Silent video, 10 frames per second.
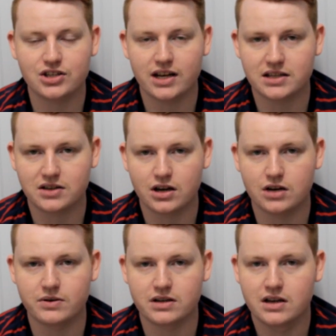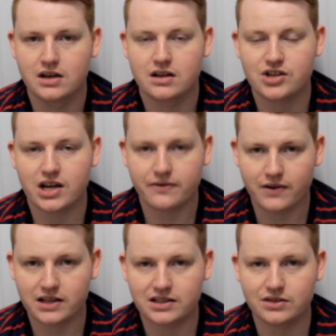Tedesco and Jake
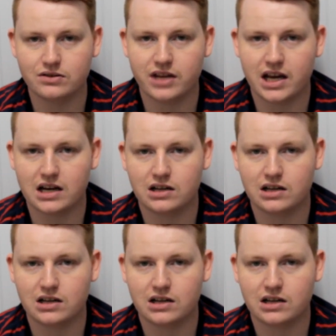Friend's still there,